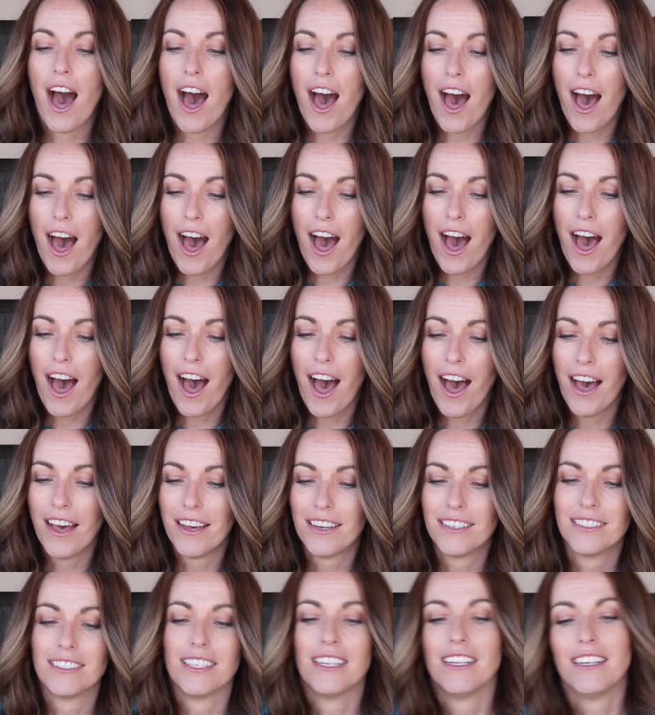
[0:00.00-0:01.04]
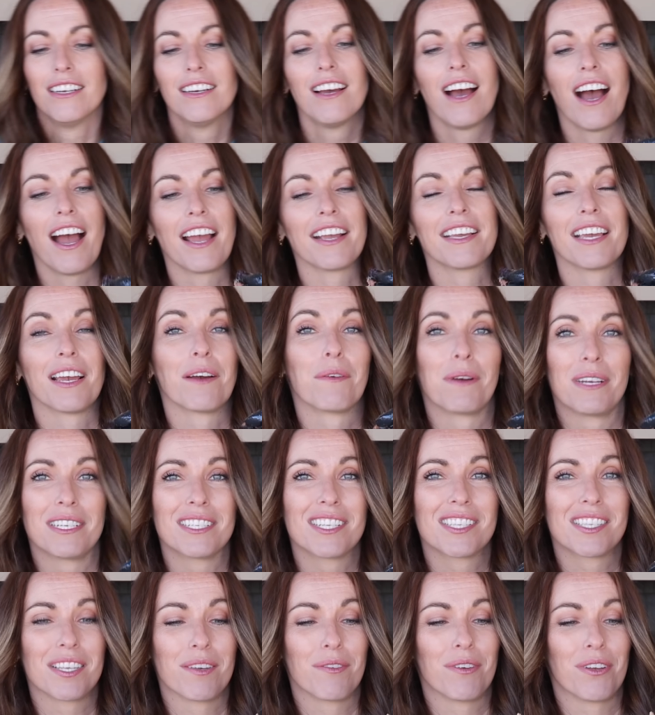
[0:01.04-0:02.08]
I can't
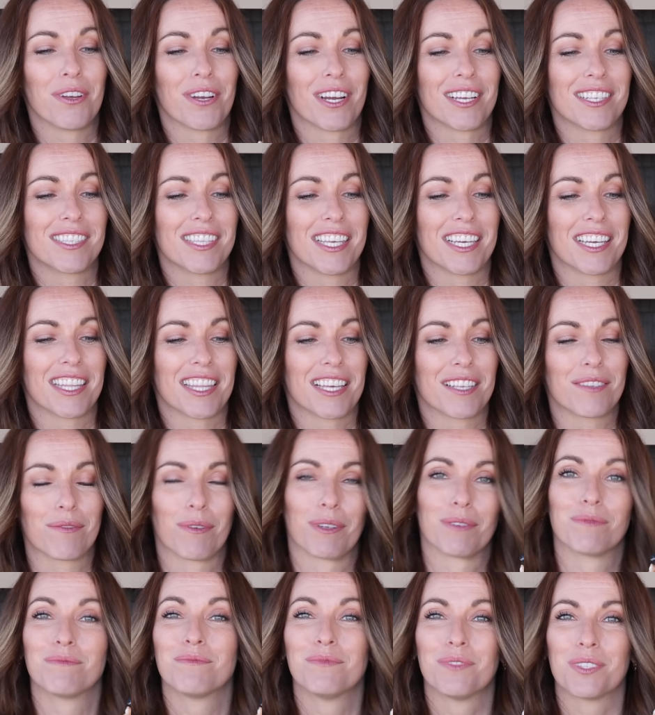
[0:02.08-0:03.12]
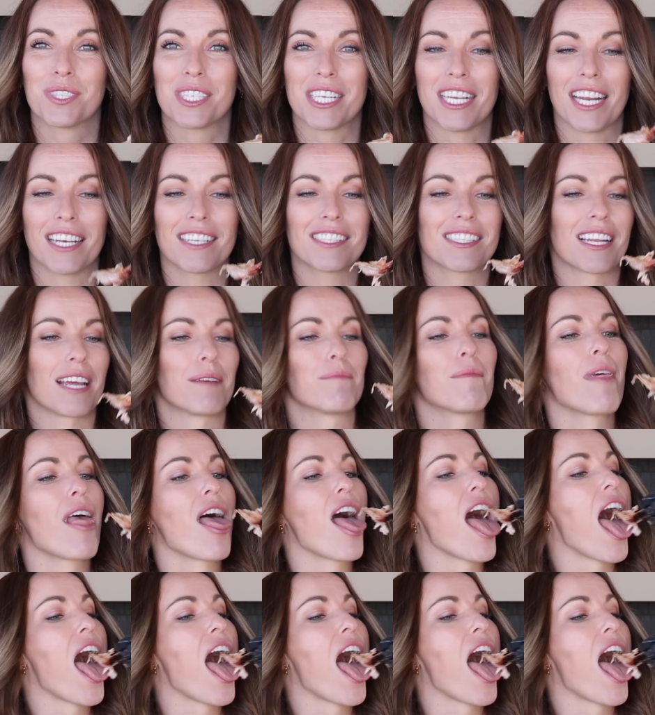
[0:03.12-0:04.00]
wait to see what you guys think of this one. We'll see you next time.